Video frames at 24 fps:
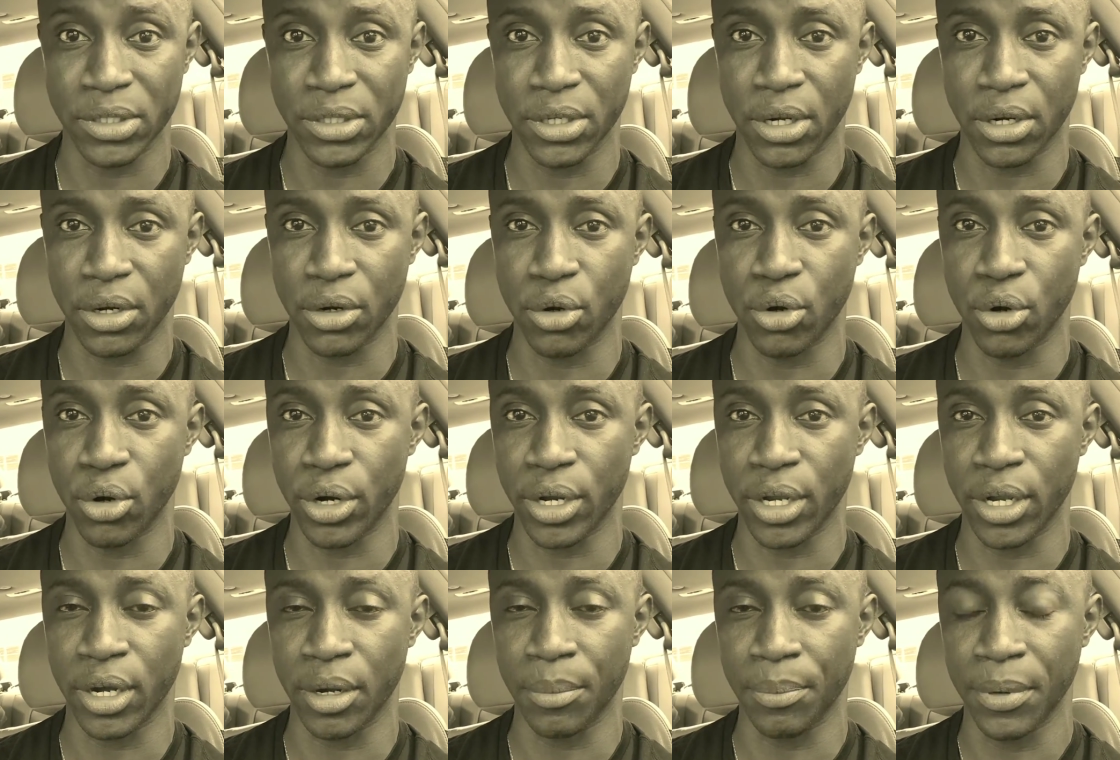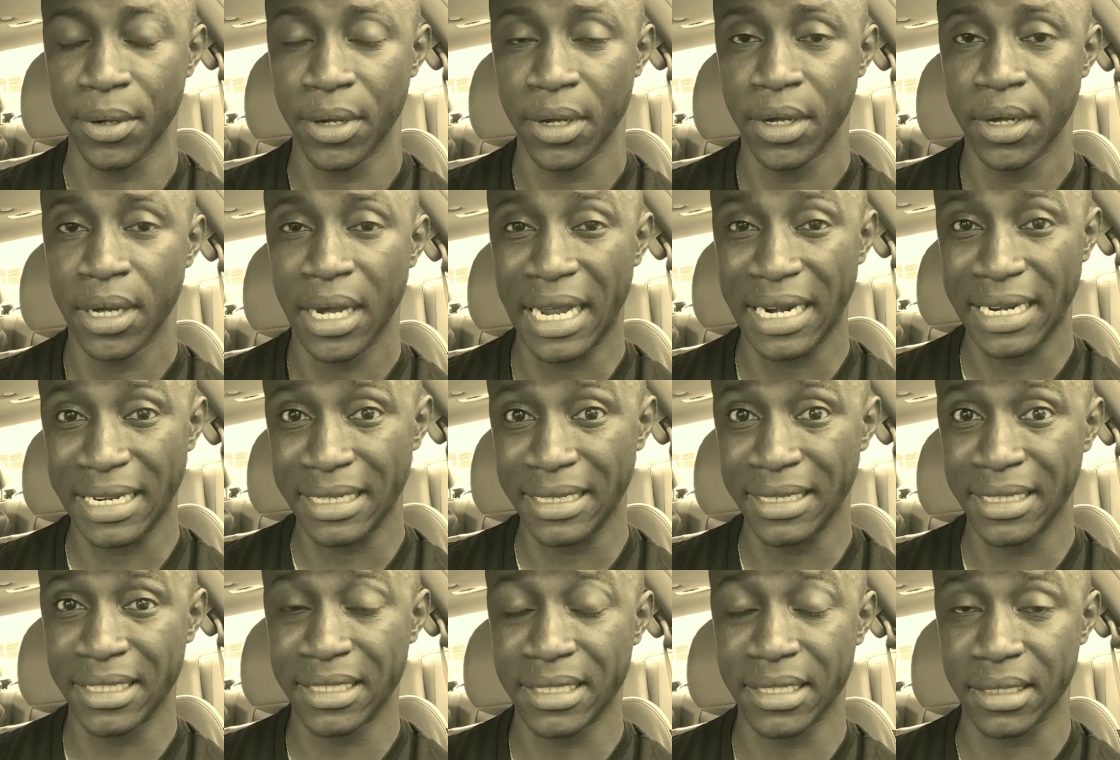young growing up at the
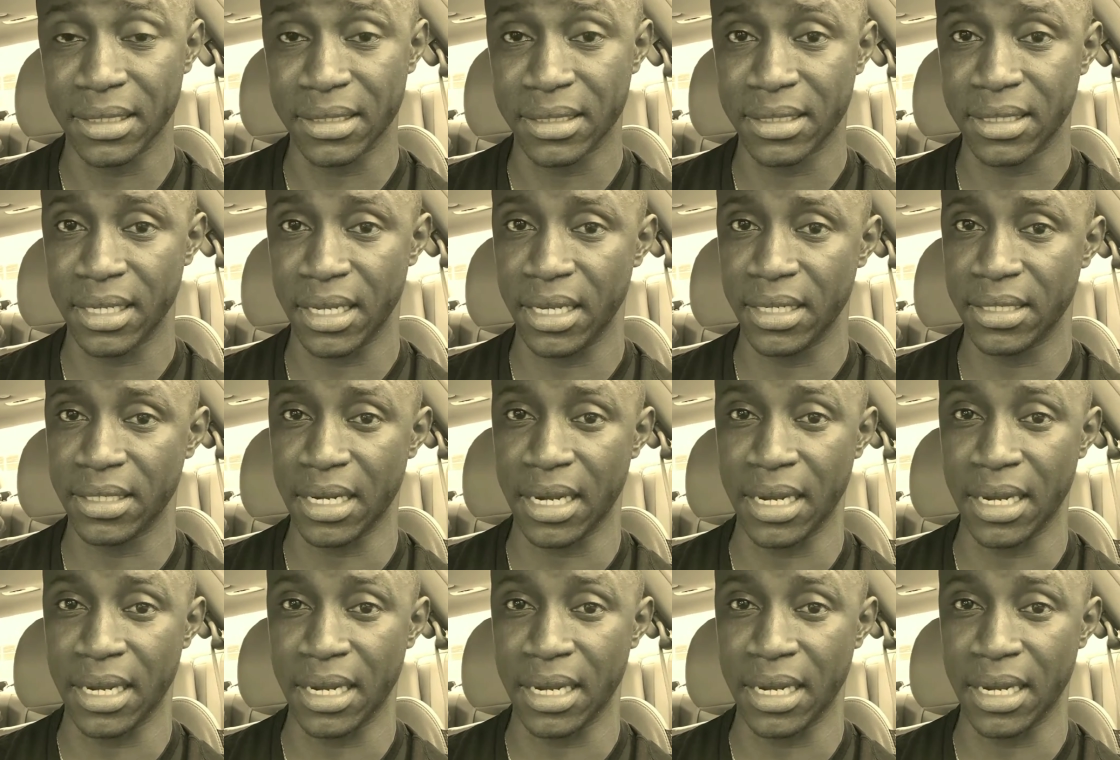initial stage,